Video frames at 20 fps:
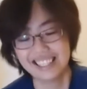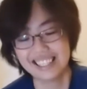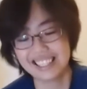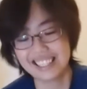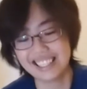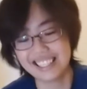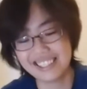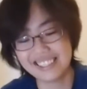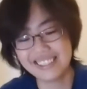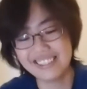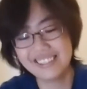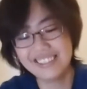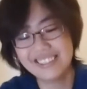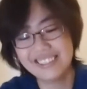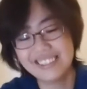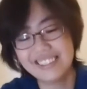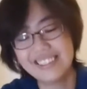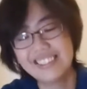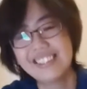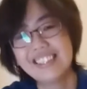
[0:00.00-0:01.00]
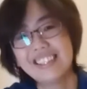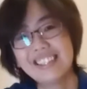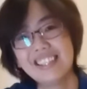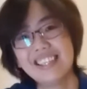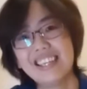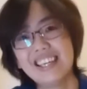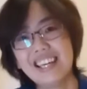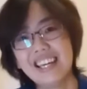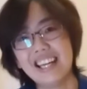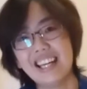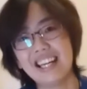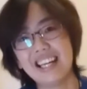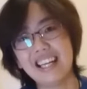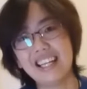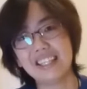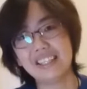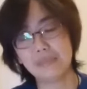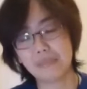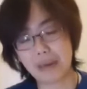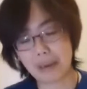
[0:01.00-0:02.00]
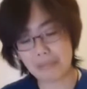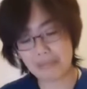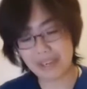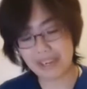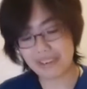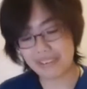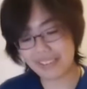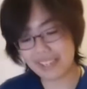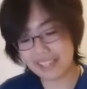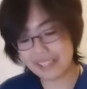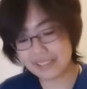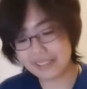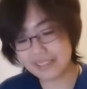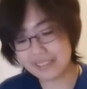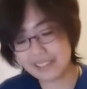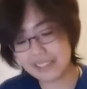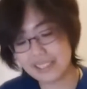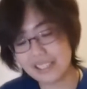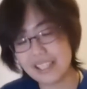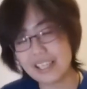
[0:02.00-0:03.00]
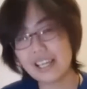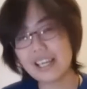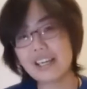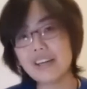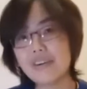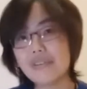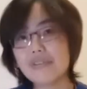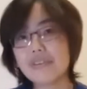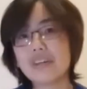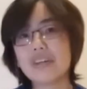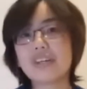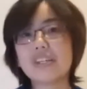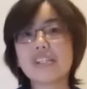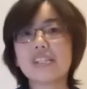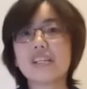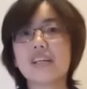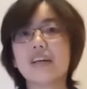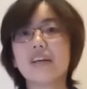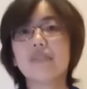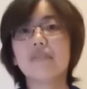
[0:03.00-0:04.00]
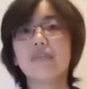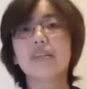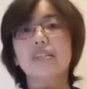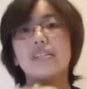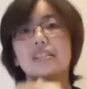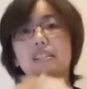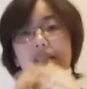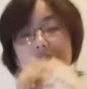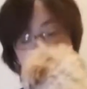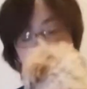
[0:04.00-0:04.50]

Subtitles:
The tail and the bum area. And of course, once